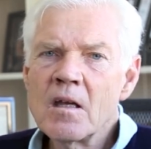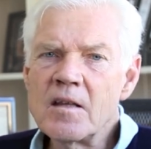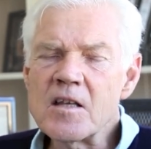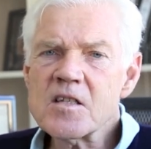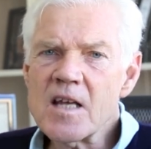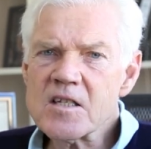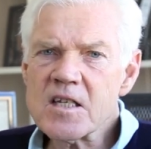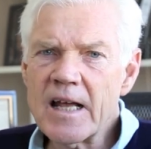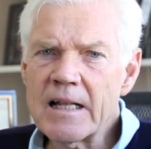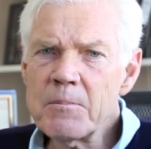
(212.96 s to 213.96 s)
This has
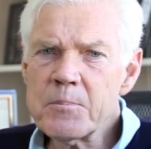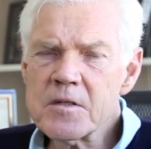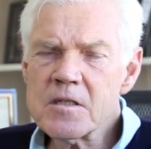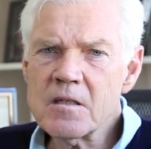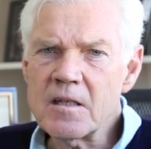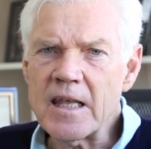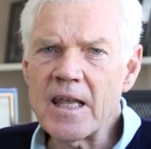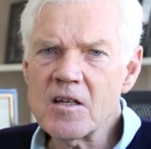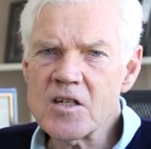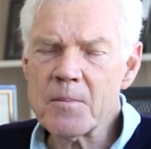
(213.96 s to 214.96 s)
helped
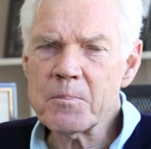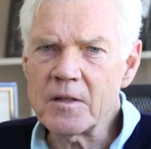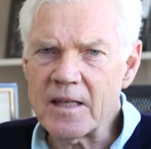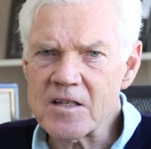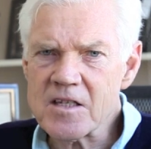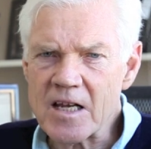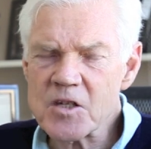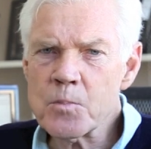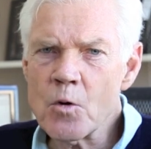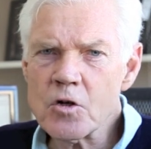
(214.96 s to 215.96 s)
the Japanese
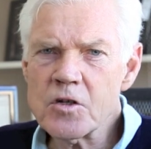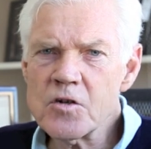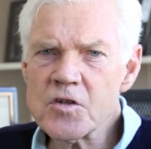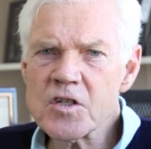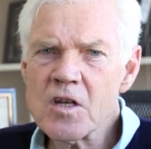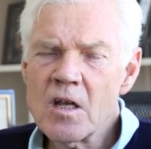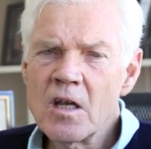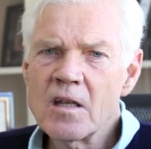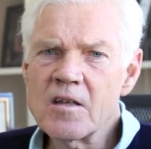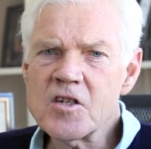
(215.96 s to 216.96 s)
exporters.
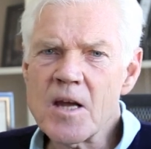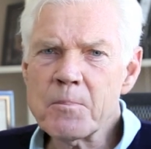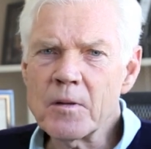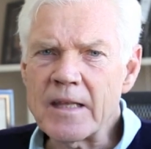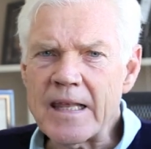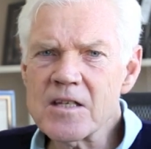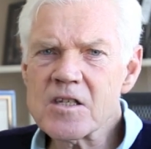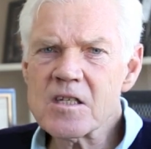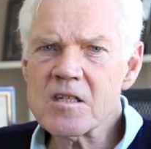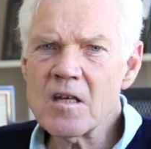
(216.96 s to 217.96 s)
The
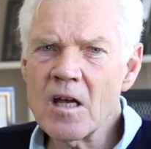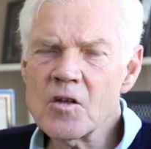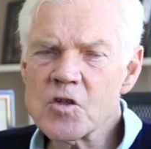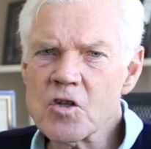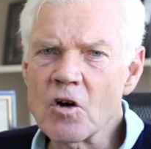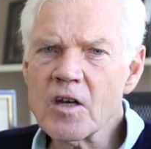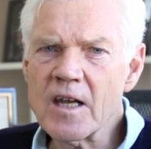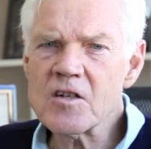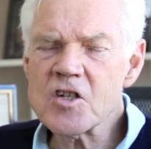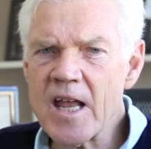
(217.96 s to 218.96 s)
Japanese stock
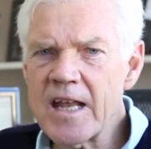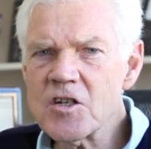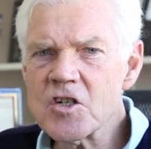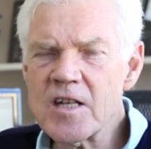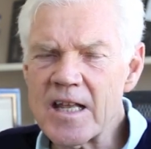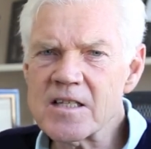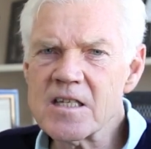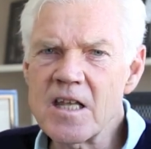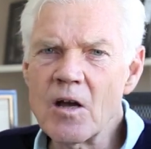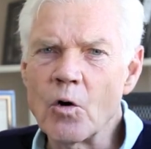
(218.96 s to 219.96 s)
exchange
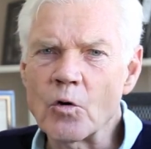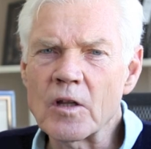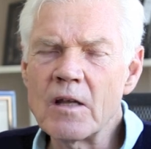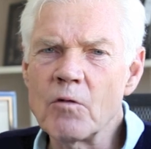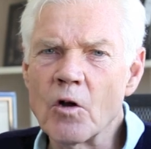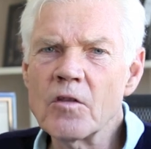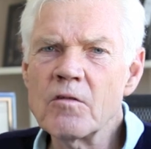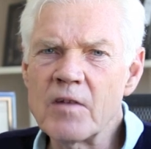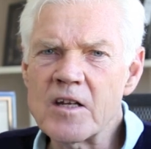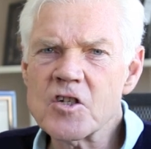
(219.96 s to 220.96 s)
is the only
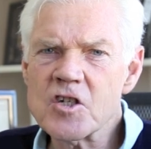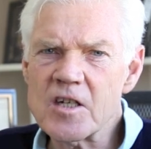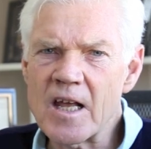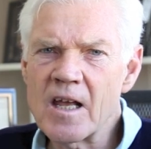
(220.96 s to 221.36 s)
one which